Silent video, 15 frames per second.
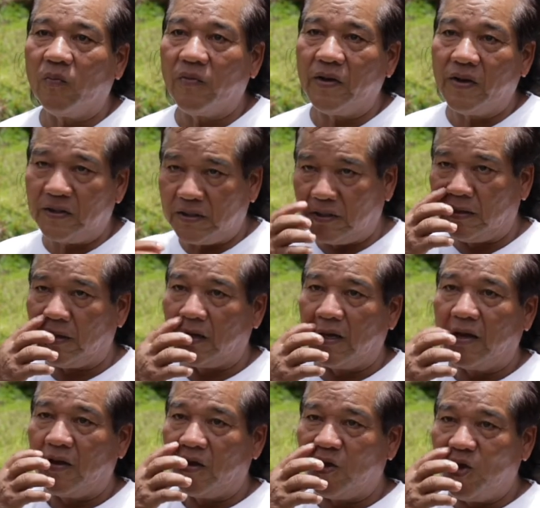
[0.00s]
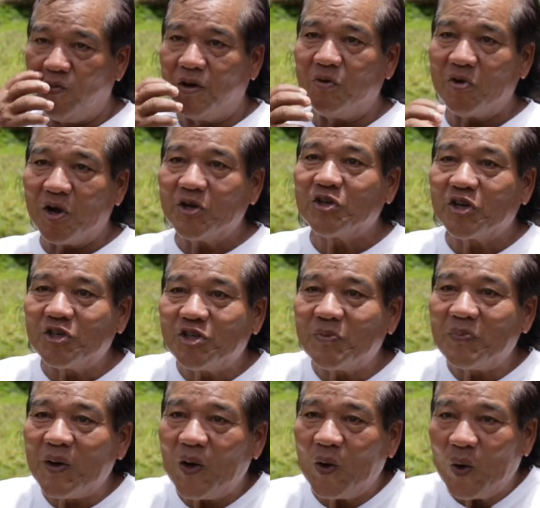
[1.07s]
community, human
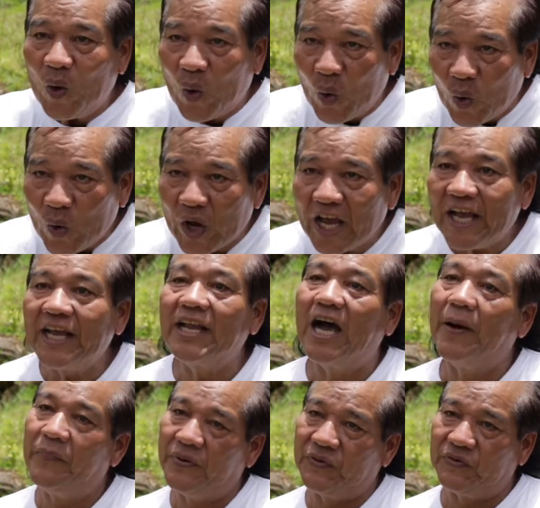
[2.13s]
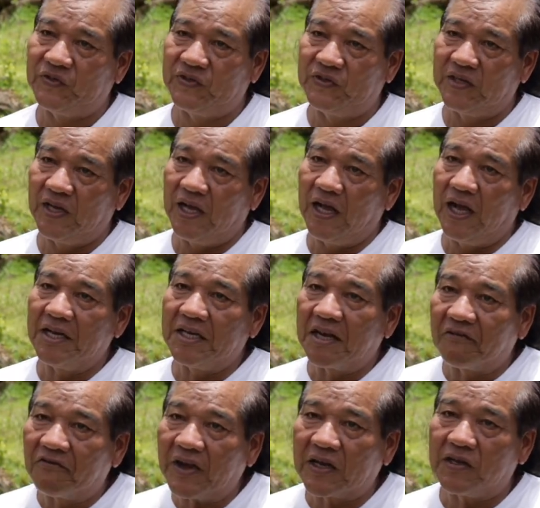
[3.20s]
relationship below, it happens and
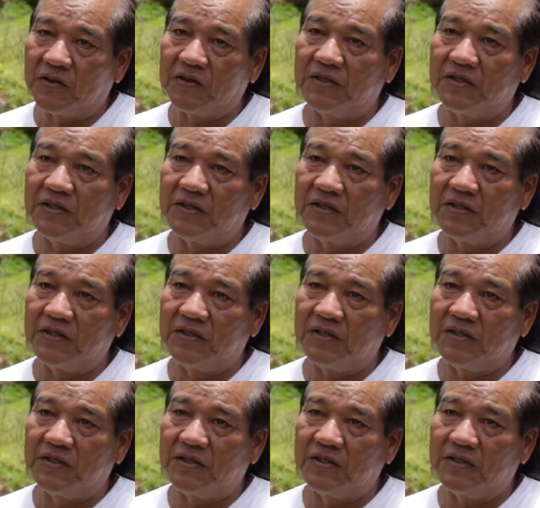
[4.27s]
it affects